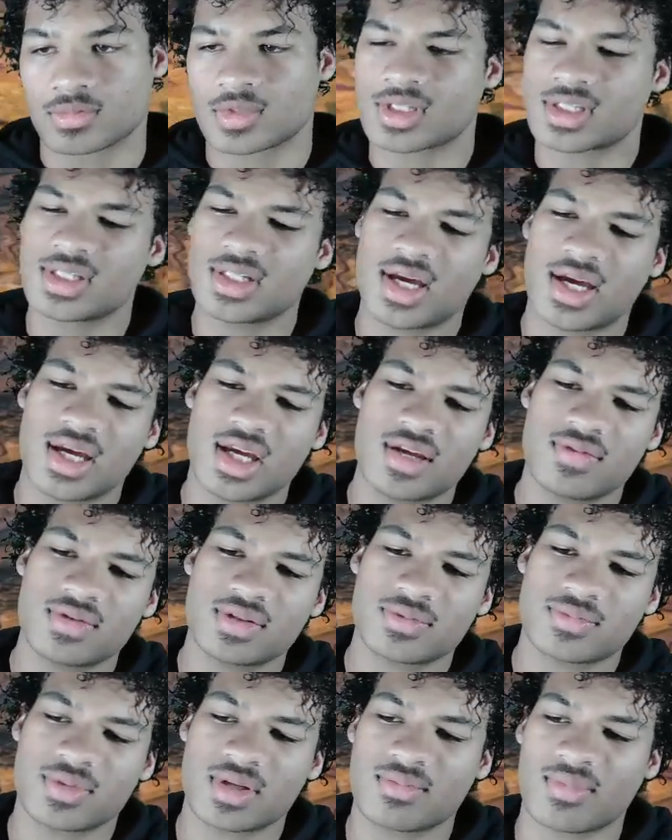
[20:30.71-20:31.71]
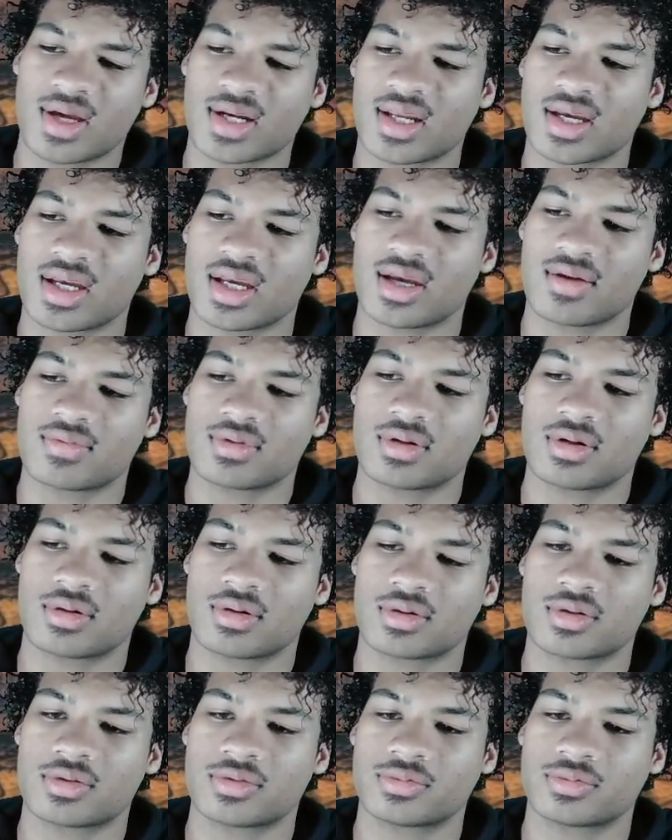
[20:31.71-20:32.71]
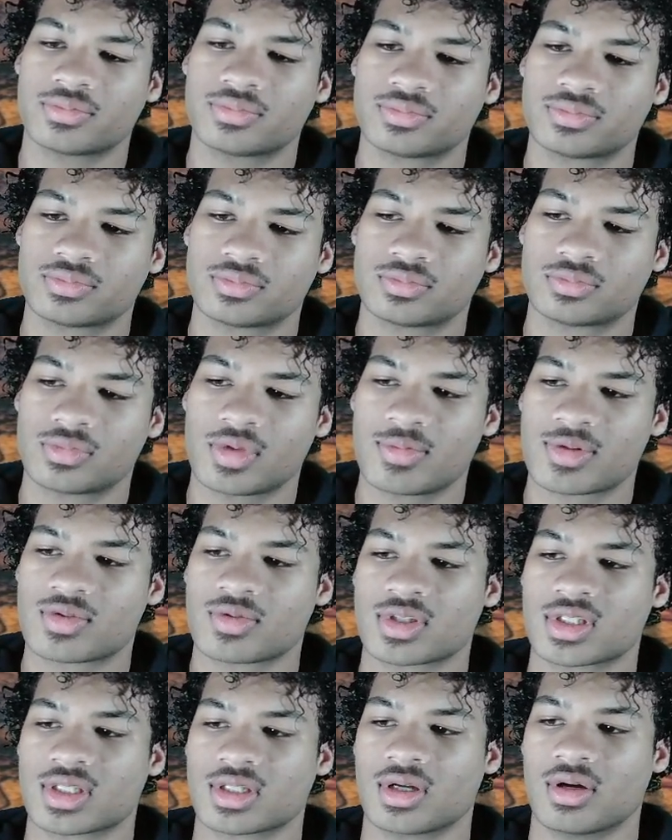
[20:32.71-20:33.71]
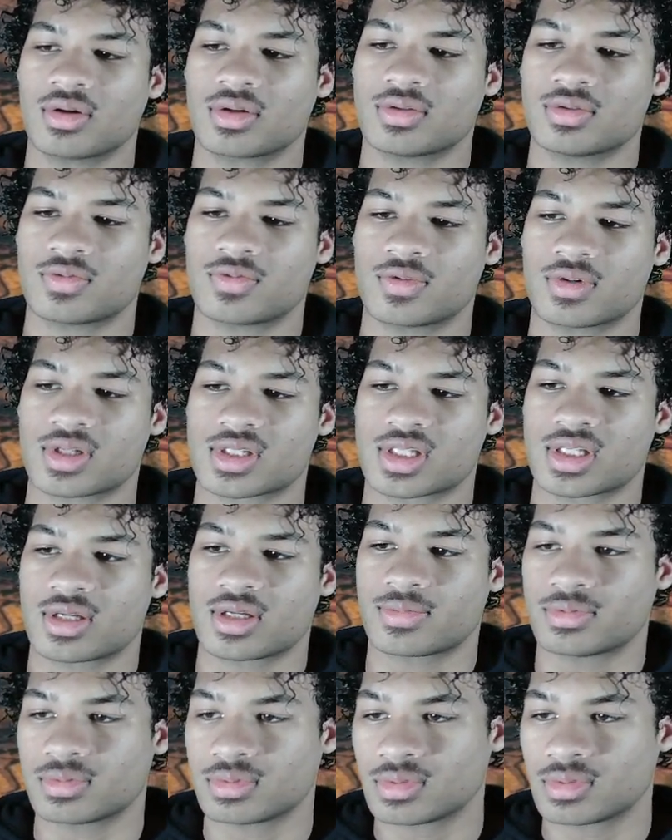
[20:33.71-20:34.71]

Does he not have it? He might not have it. Hold on. Let me switch to Goku, for example.